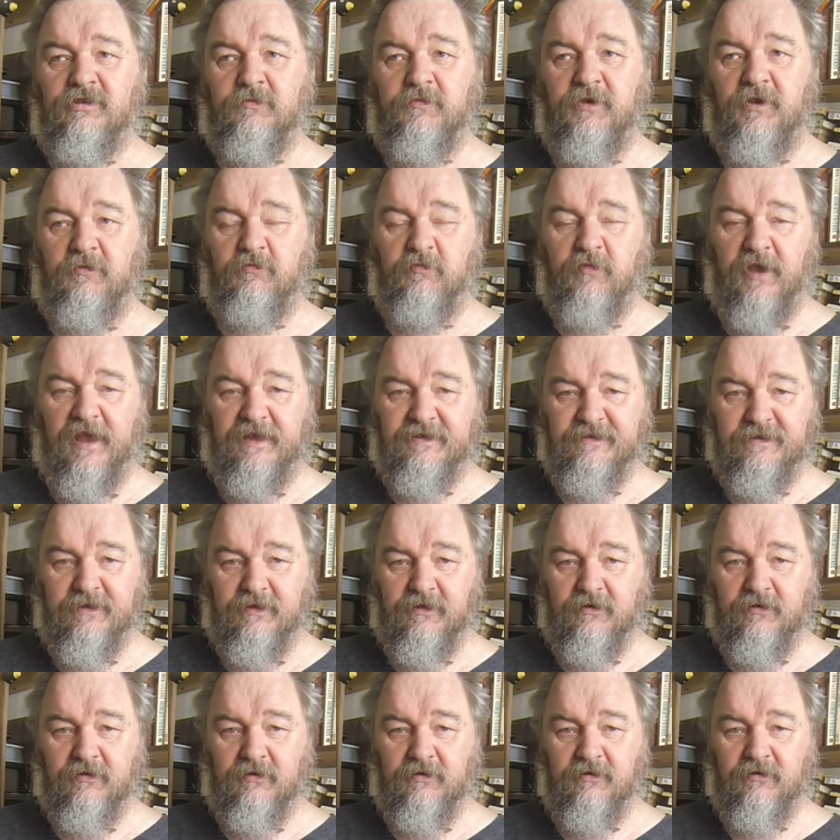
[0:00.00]

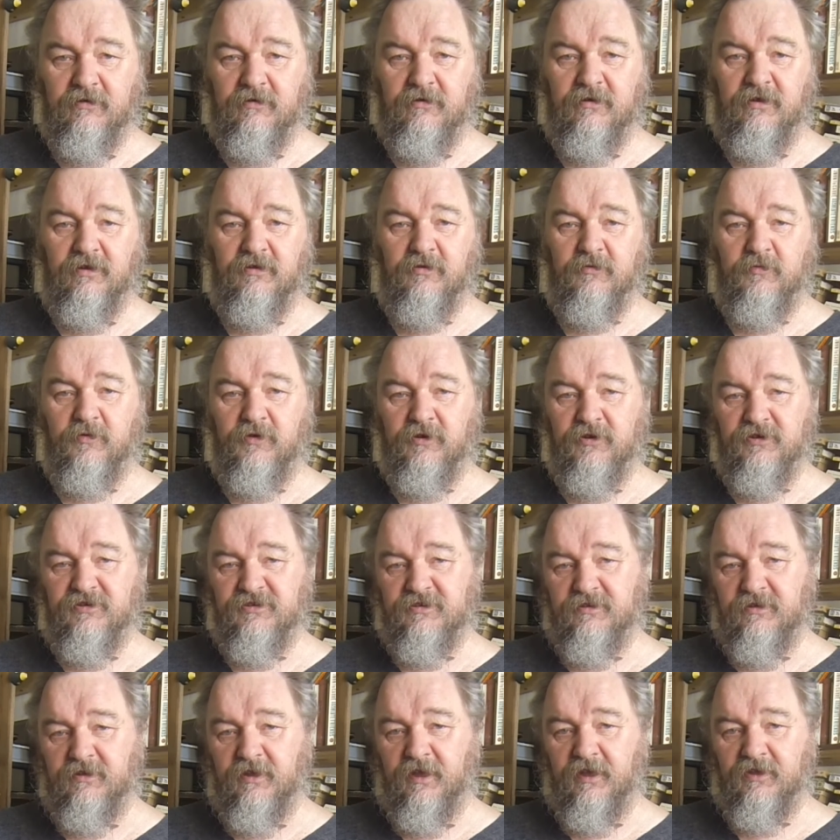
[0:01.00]
better than the
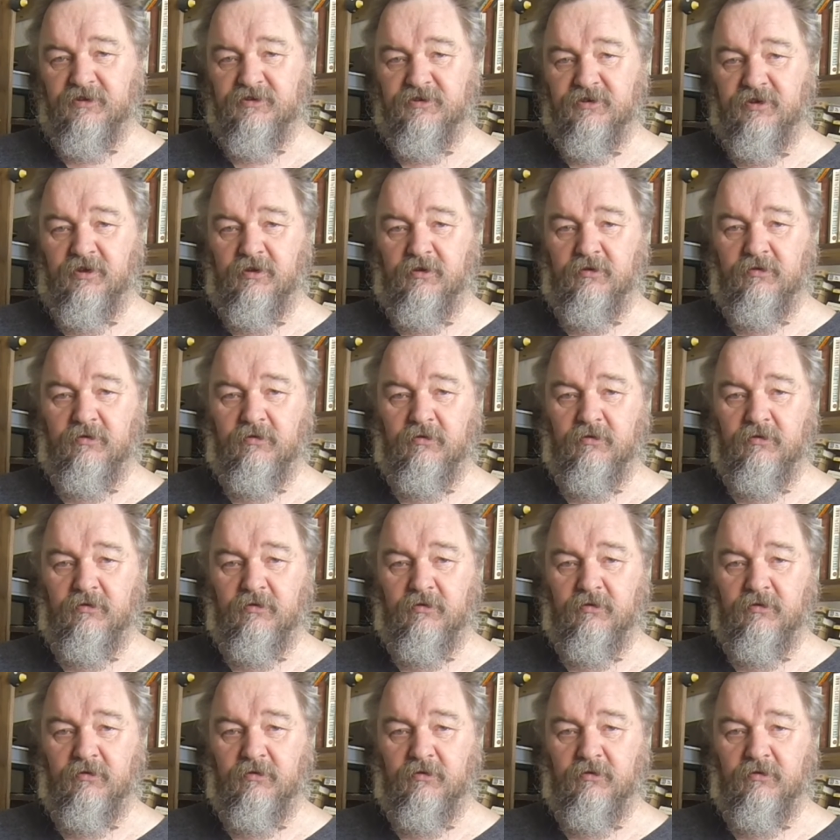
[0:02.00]
person next to you,